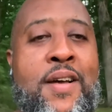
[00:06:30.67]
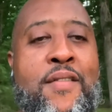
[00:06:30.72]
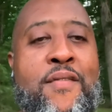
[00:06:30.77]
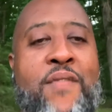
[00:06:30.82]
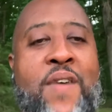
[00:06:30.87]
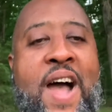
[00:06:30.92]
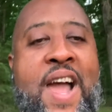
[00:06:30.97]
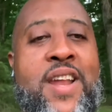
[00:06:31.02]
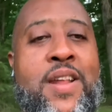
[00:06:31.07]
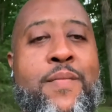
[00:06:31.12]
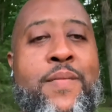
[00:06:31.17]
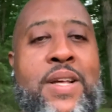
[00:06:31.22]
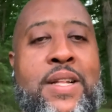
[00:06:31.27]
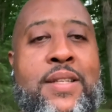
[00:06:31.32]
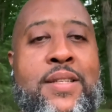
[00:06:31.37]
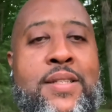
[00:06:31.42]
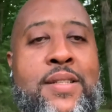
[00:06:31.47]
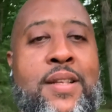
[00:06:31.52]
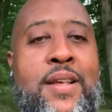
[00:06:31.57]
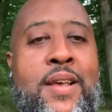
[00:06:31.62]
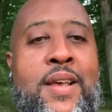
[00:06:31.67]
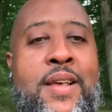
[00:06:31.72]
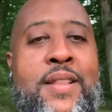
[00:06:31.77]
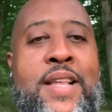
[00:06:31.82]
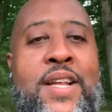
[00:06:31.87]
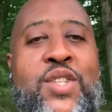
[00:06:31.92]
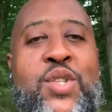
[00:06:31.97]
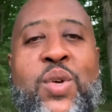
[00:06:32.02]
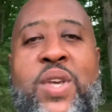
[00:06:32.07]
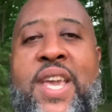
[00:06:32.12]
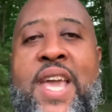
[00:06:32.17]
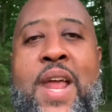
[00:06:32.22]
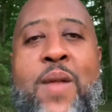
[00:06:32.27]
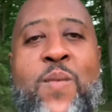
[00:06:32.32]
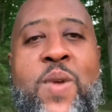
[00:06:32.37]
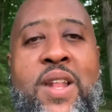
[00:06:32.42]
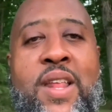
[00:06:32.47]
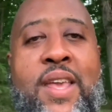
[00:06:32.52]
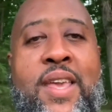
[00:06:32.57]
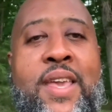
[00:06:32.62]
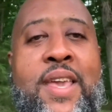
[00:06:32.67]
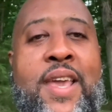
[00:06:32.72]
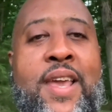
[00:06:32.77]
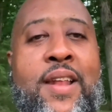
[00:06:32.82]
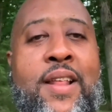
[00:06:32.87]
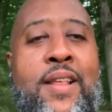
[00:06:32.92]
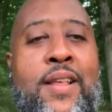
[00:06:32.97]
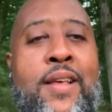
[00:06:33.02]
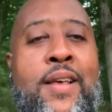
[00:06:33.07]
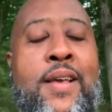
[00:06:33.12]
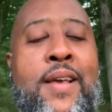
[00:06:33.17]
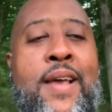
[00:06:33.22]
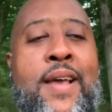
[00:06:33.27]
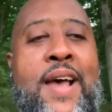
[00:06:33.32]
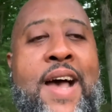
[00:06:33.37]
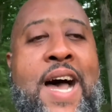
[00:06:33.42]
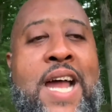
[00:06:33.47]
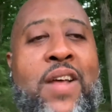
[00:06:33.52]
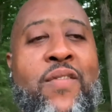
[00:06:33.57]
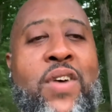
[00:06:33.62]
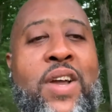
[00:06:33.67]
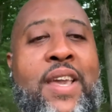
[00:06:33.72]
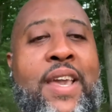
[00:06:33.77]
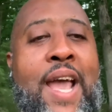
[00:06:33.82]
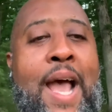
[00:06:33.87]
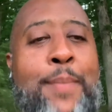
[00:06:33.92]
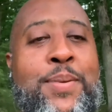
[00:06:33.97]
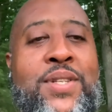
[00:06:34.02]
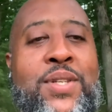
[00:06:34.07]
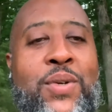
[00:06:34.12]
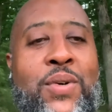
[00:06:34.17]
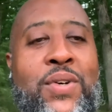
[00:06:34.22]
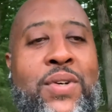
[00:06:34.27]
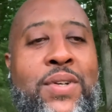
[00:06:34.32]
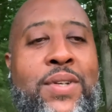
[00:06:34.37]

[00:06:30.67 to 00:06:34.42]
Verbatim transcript: vitamins that you can't really get out of a capsule.